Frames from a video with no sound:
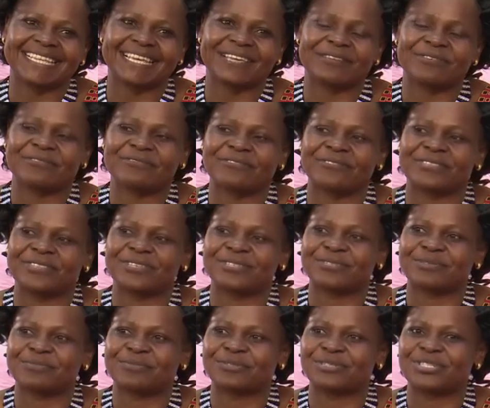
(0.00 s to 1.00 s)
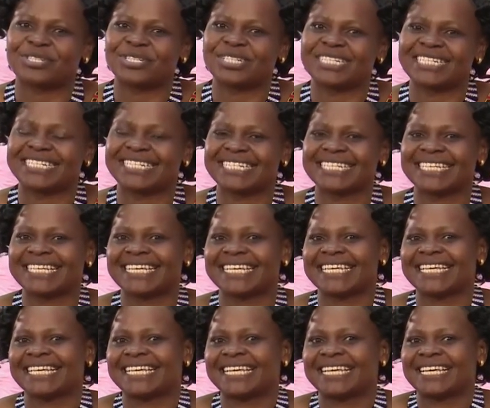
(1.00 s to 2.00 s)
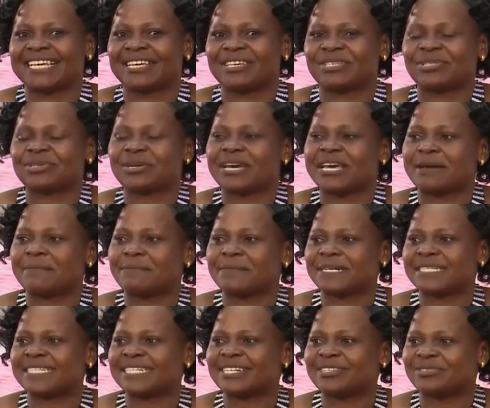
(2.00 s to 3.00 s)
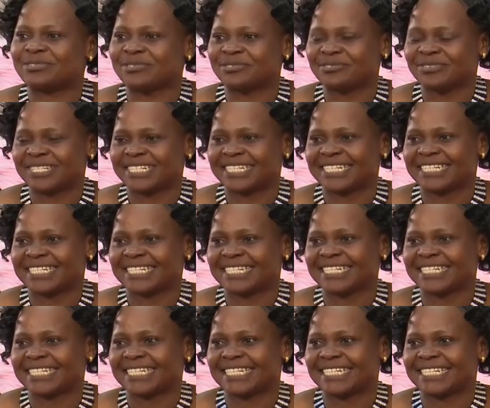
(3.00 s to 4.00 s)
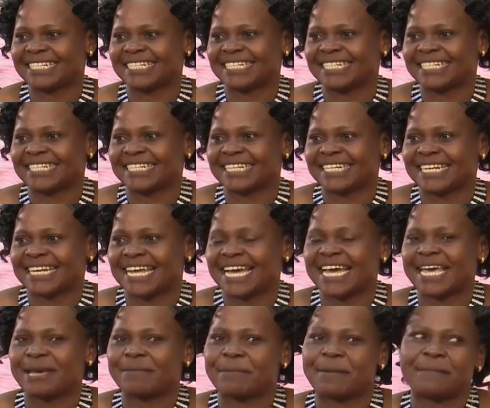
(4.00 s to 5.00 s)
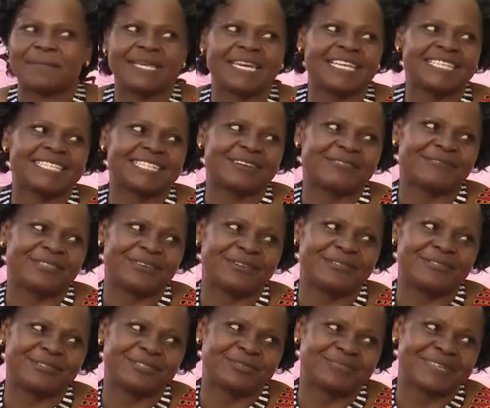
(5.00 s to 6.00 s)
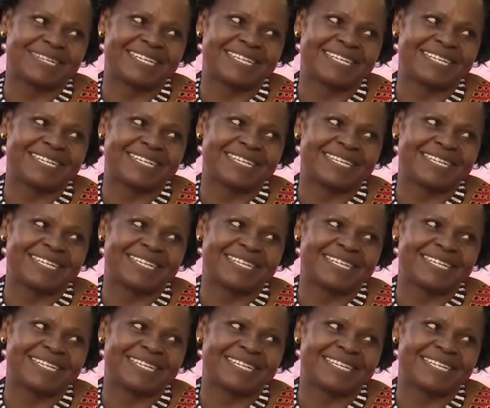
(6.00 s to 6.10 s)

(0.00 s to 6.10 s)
Thank you for this opportunity. Mm-hmm. So I am Pastor Dolphin. Mm-hmm. I am a minister of the gospel.